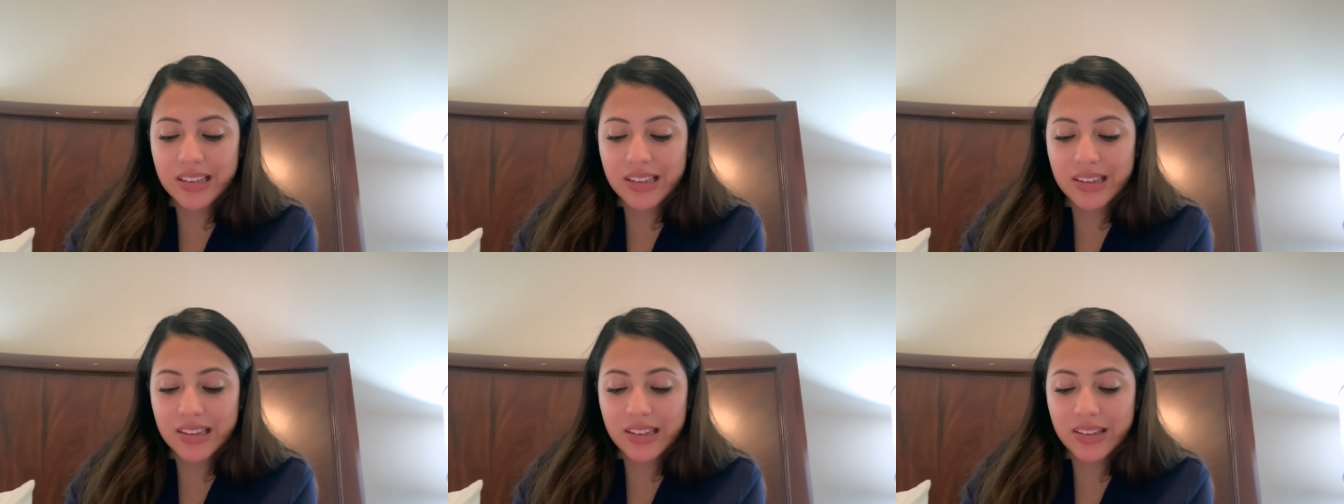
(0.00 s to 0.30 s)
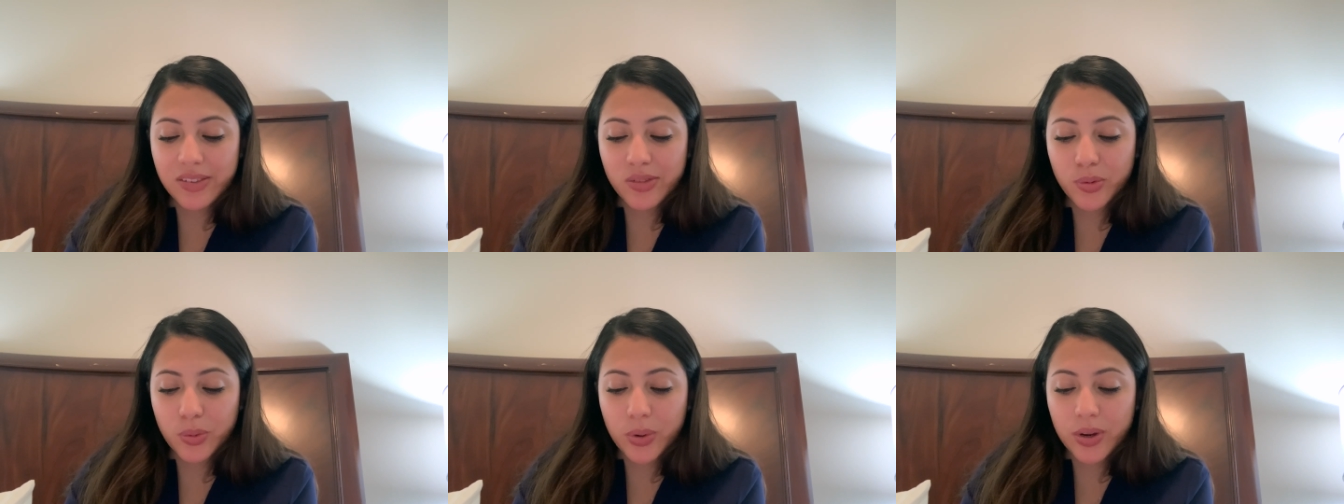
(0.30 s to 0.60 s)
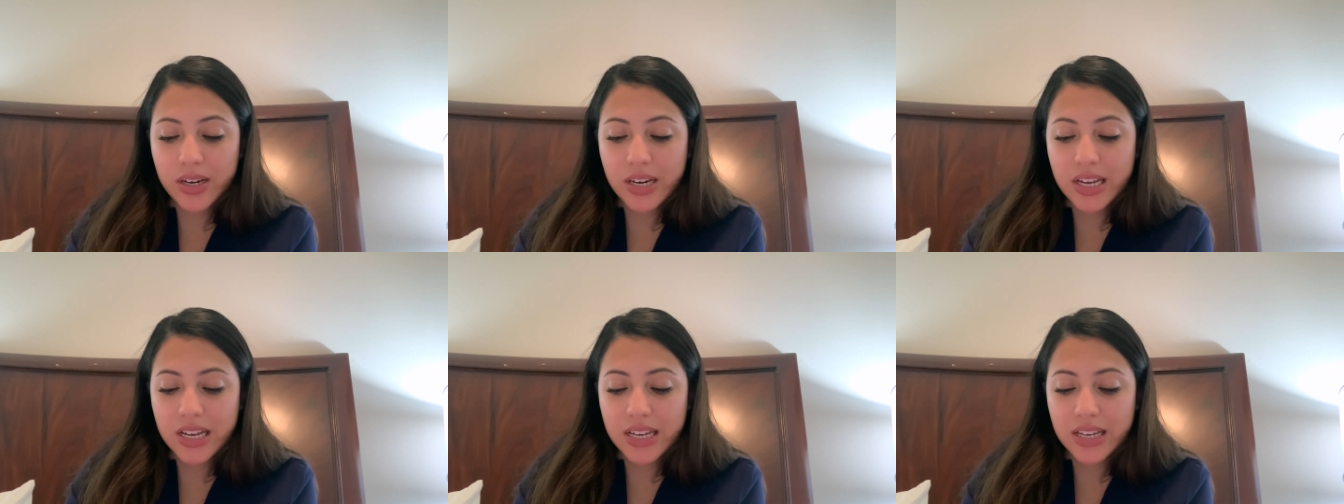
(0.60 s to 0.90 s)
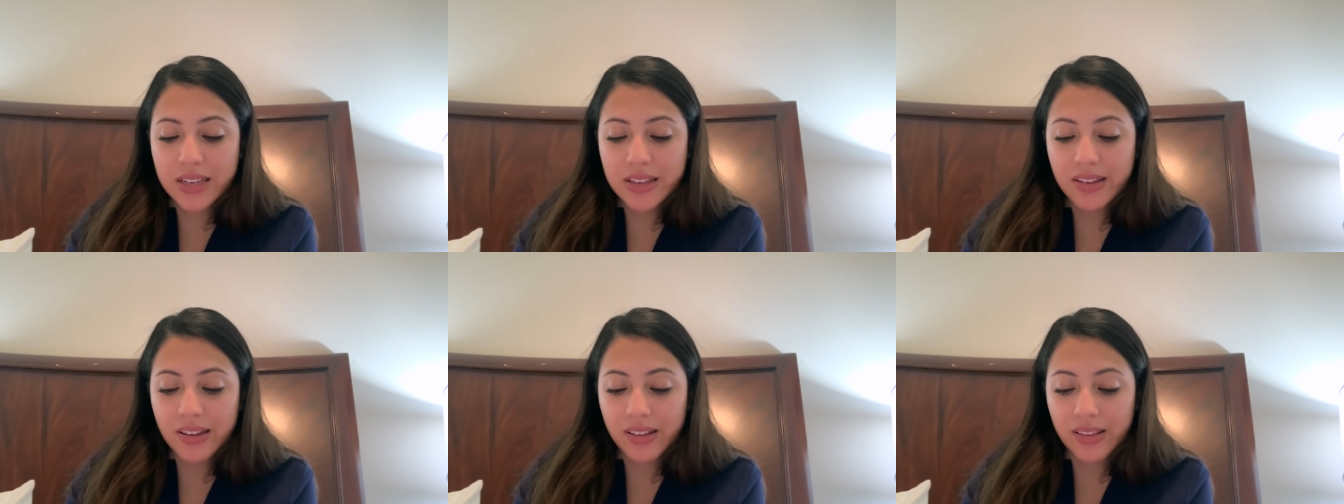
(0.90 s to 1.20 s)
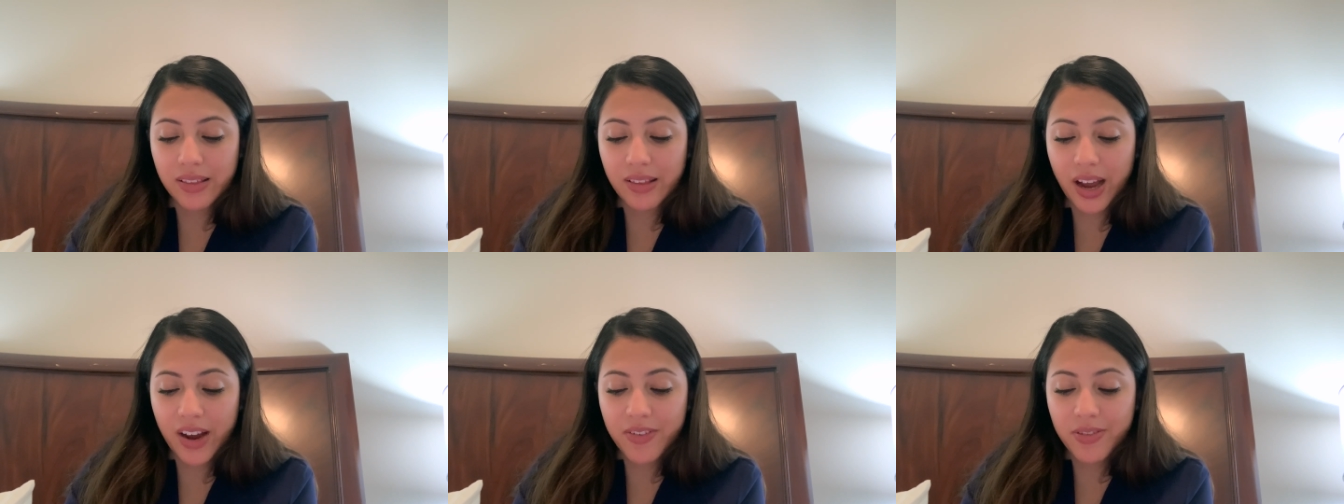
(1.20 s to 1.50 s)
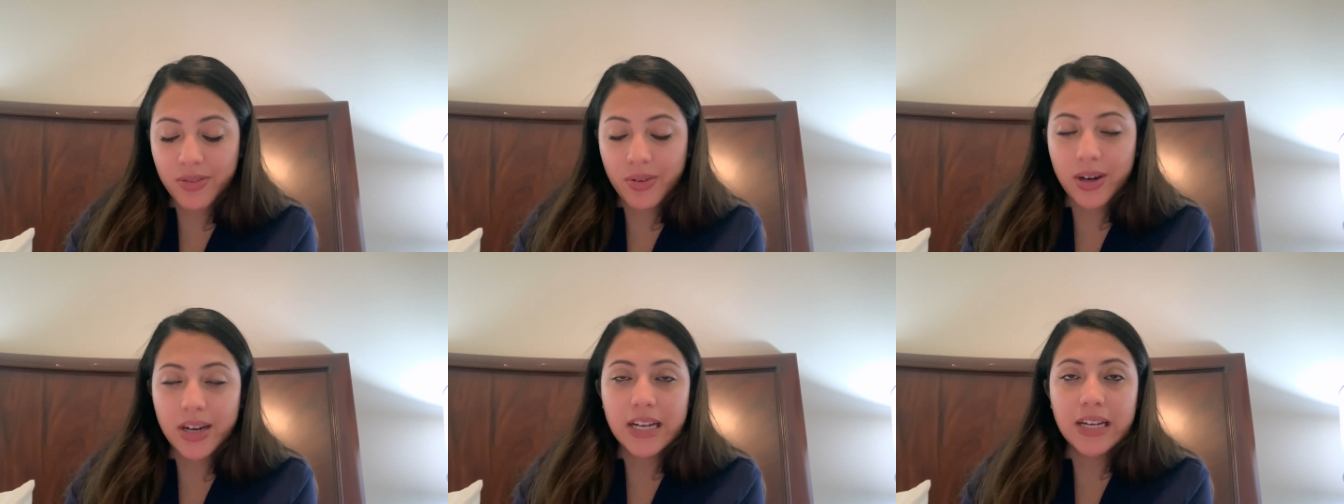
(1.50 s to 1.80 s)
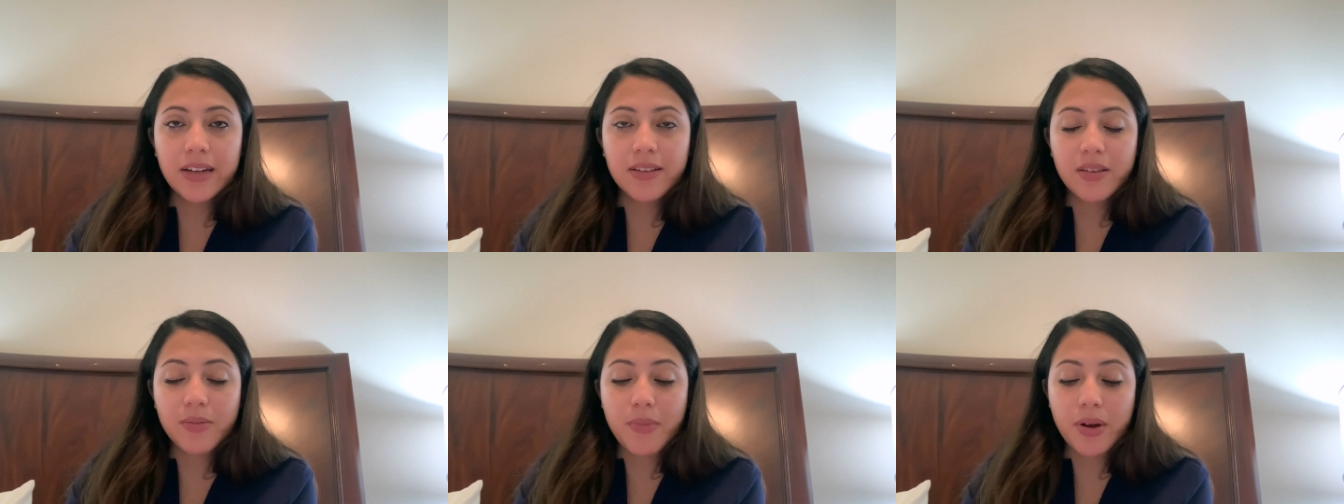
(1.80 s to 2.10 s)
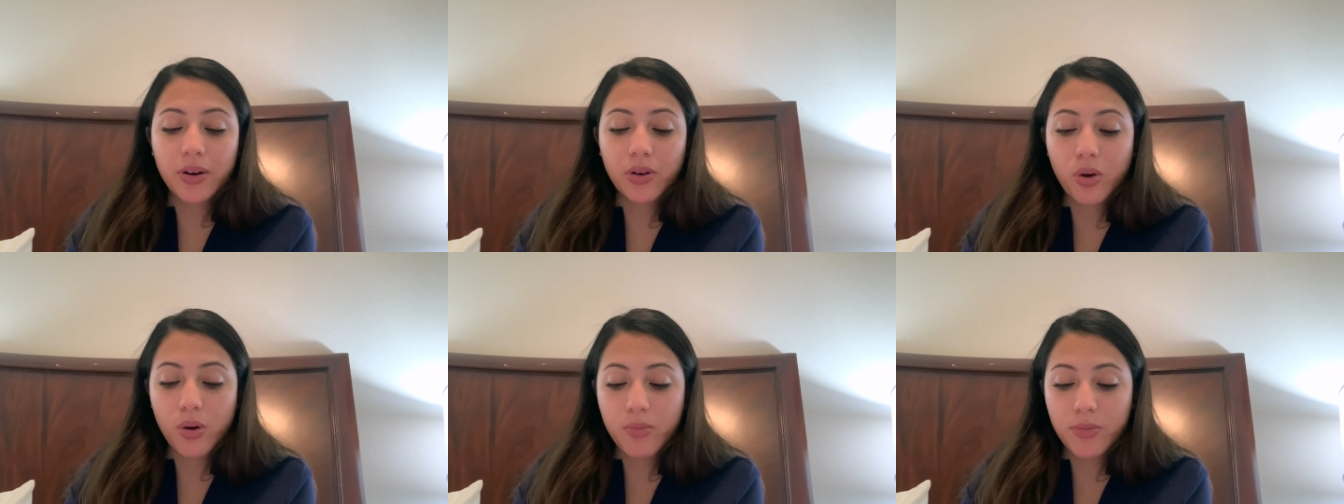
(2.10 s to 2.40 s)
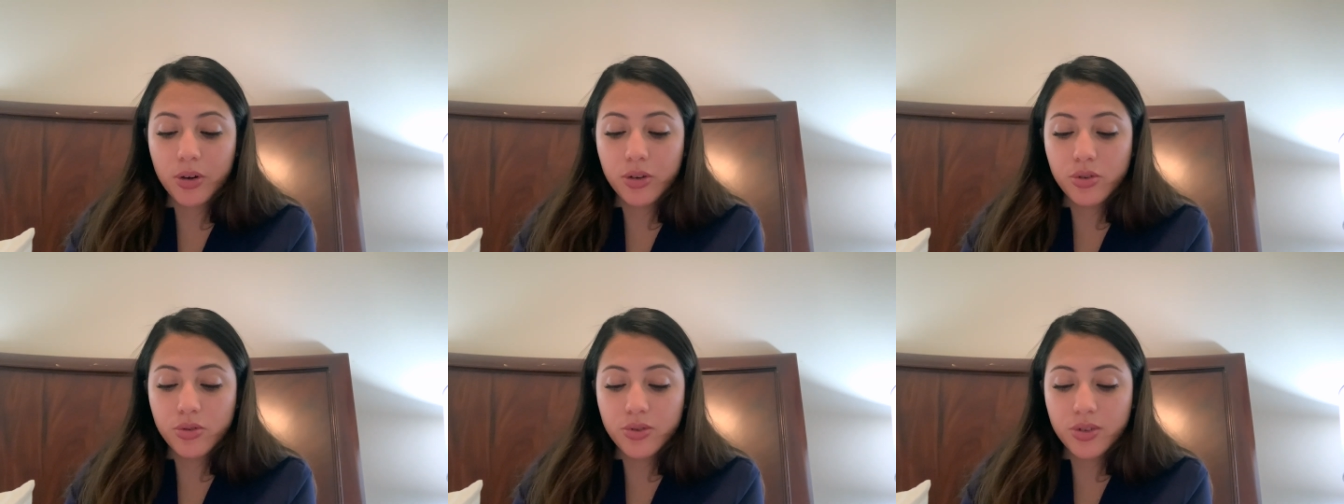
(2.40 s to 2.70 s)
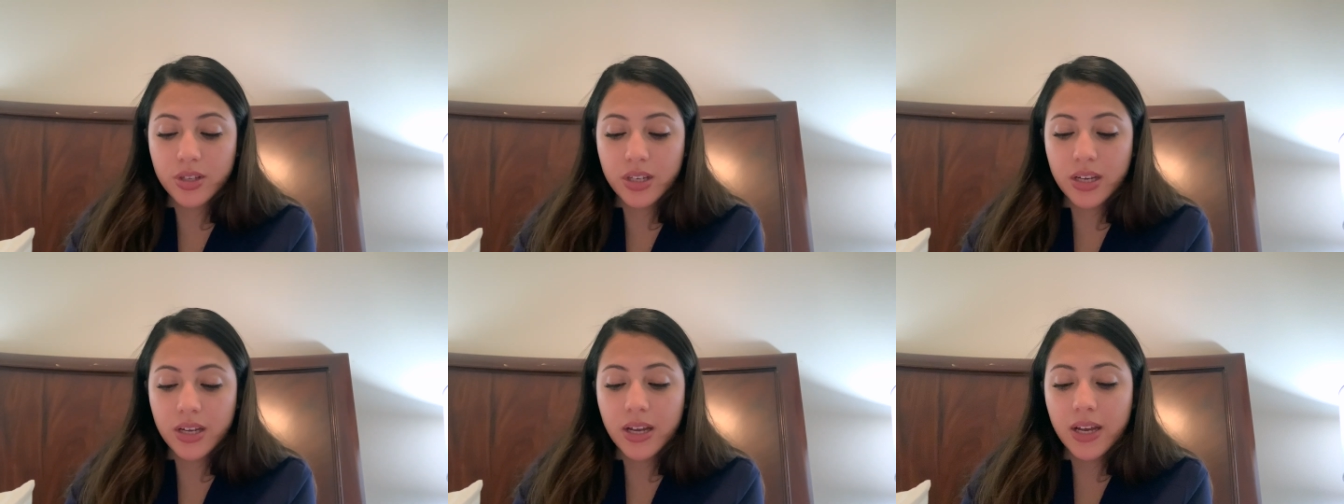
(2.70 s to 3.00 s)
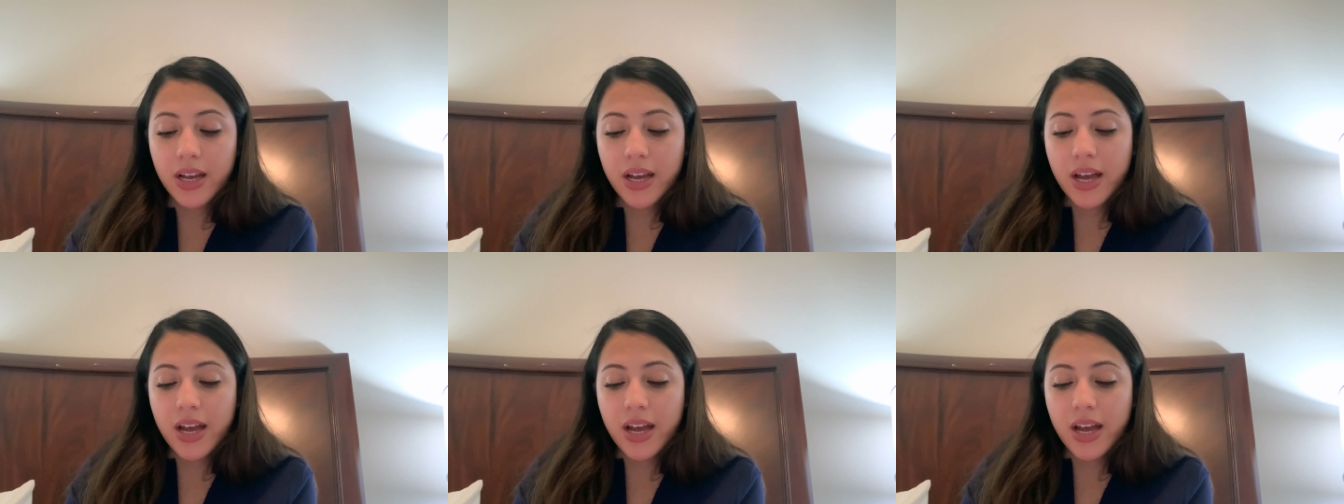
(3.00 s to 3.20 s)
This one is life-threatening. It's a medical emergency.